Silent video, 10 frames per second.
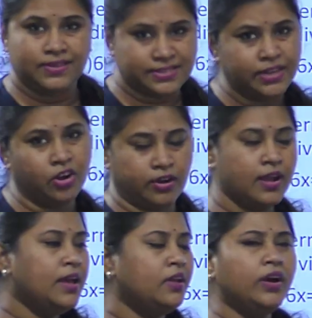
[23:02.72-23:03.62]
Is it not?
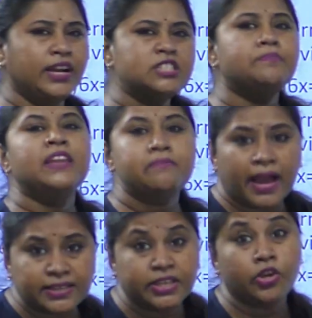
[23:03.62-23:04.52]
It is
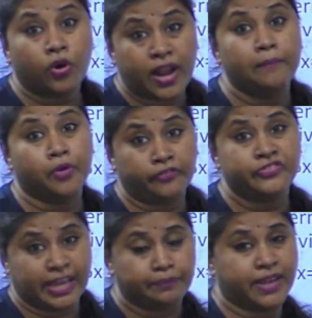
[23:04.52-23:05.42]
minimizing your number of
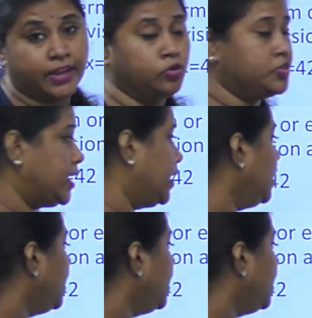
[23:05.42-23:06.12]
steps, I could say.